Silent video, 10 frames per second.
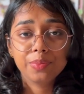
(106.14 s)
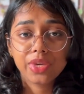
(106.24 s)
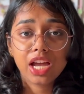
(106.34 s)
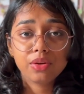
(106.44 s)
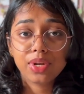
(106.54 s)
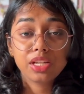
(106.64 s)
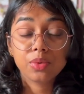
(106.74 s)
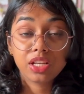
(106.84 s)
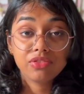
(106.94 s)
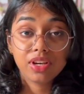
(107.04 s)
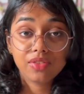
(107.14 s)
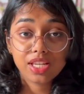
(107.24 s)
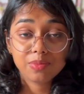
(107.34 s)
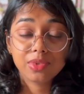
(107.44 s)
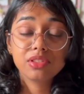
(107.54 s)
CAT 2025
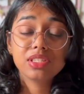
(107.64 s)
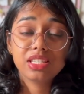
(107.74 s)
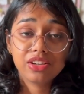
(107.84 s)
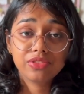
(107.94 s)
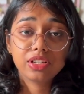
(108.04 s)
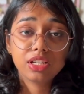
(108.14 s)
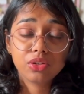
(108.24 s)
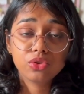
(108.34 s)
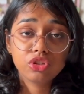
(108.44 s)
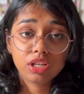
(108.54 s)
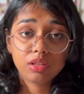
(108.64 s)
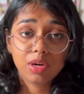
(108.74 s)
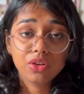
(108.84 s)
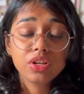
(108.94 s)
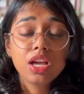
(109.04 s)
aspirants, definitely go check them
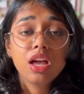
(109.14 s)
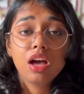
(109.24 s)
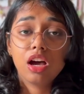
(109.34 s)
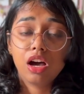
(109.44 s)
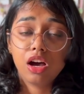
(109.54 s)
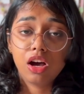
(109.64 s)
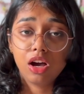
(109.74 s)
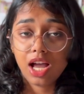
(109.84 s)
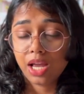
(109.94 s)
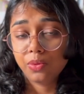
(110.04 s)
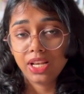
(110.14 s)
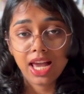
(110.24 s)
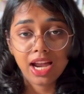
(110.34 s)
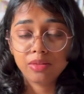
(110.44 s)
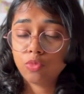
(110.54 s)
out. I will
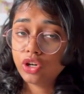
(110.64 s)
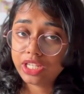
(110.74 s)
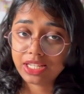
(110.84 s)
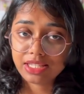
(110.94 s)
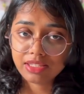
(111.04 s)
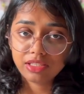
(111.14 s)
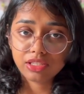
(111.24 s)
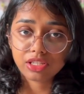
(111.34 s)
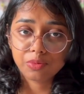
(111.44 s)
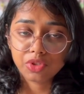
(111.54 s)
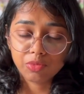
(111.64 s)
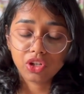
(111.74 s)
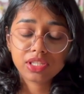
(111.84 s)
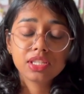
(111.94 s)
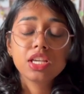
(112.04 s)
add more details in the description
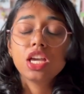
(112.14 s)
box.